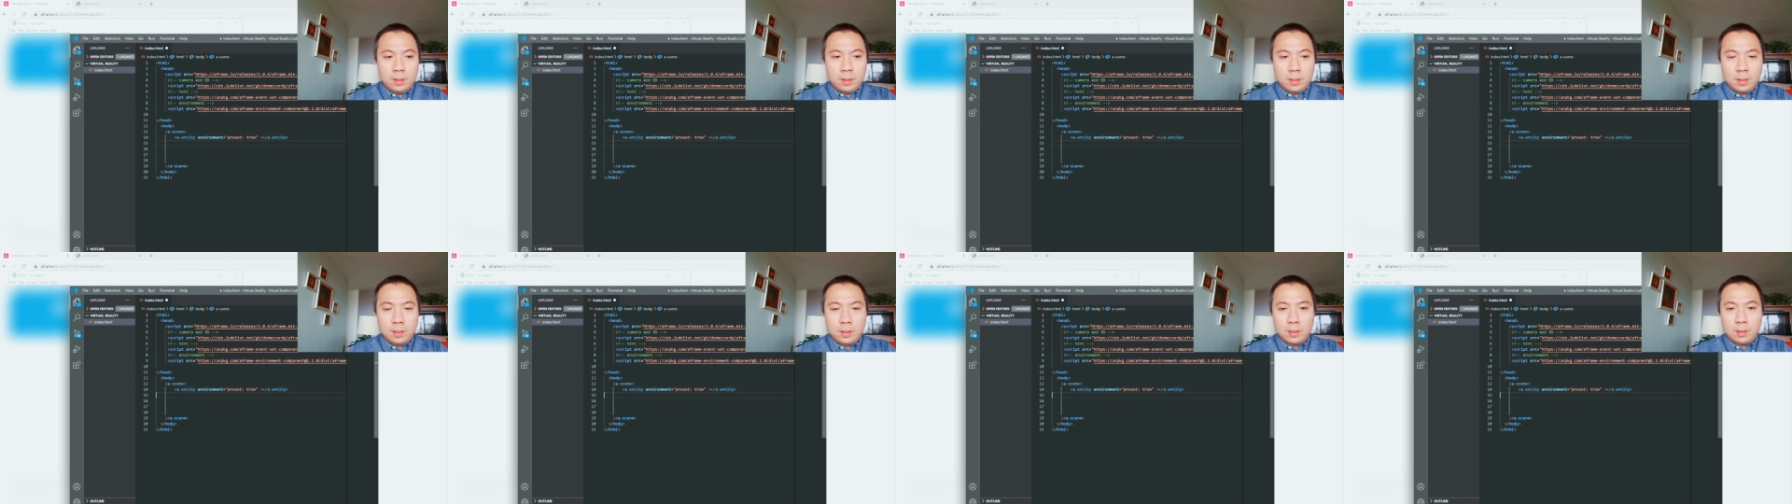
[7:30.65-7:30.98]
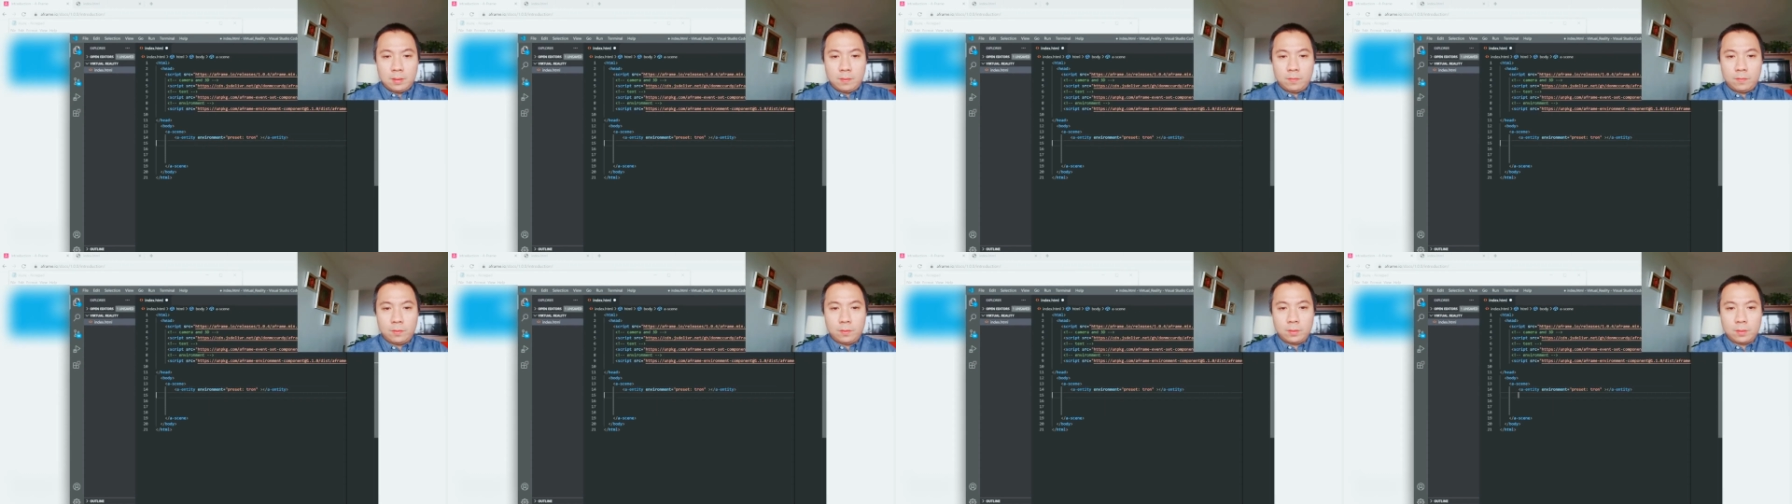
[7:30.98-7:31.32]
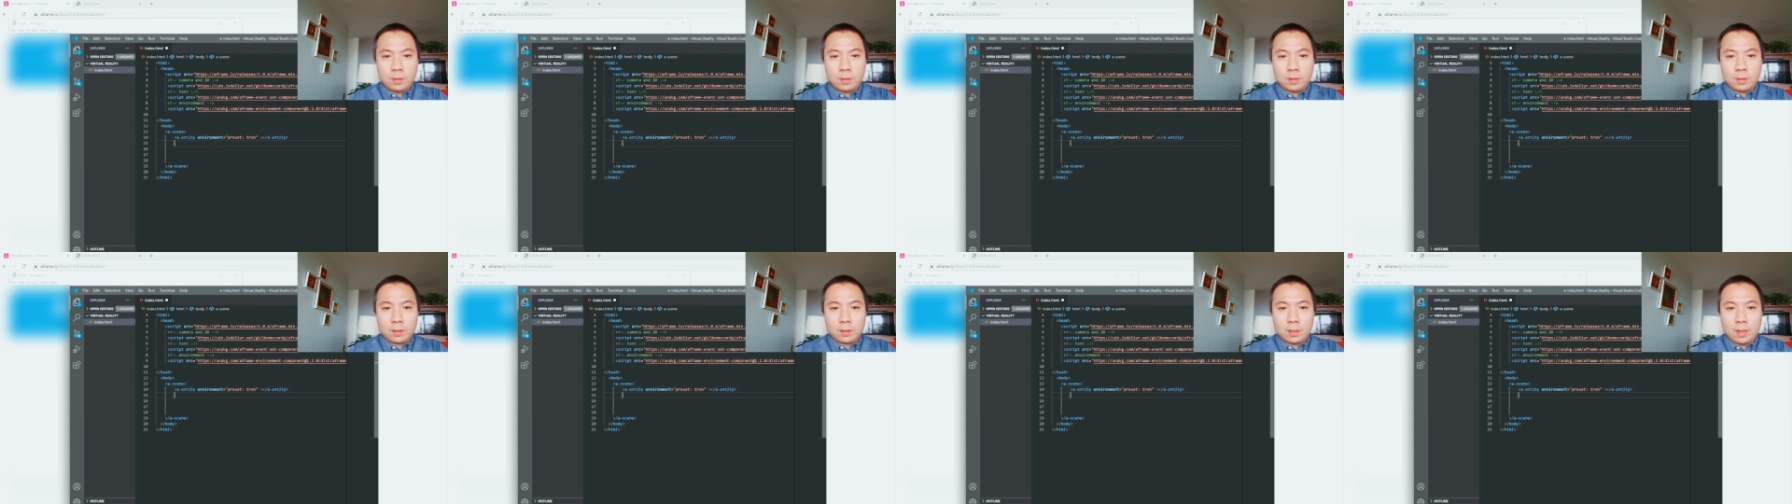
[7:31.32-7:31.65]
And then for
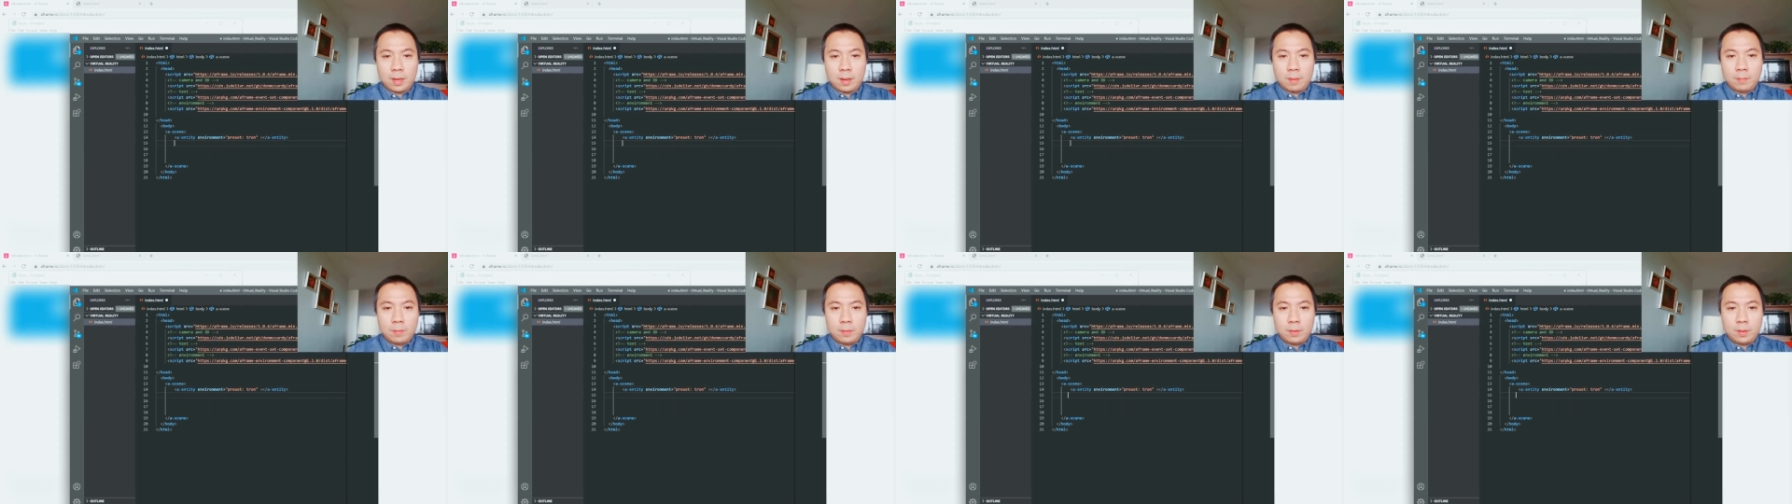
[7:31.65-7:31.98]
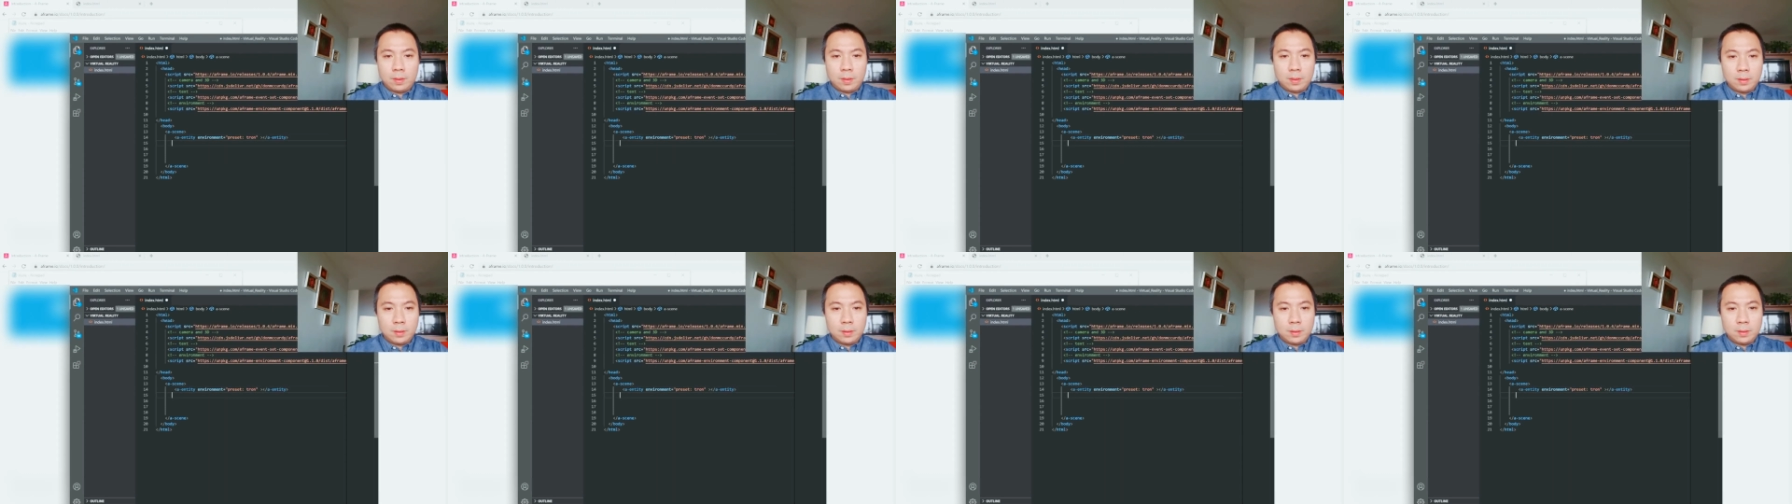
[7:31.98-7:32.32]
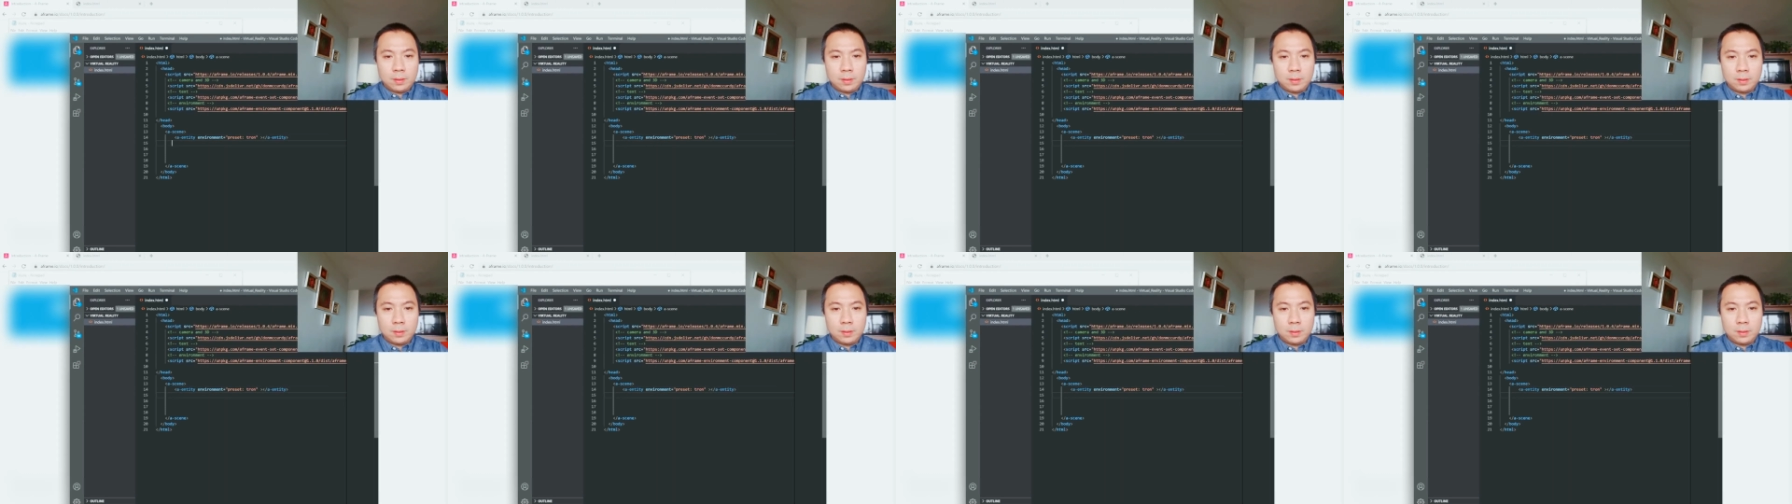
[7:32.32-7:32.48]
the camera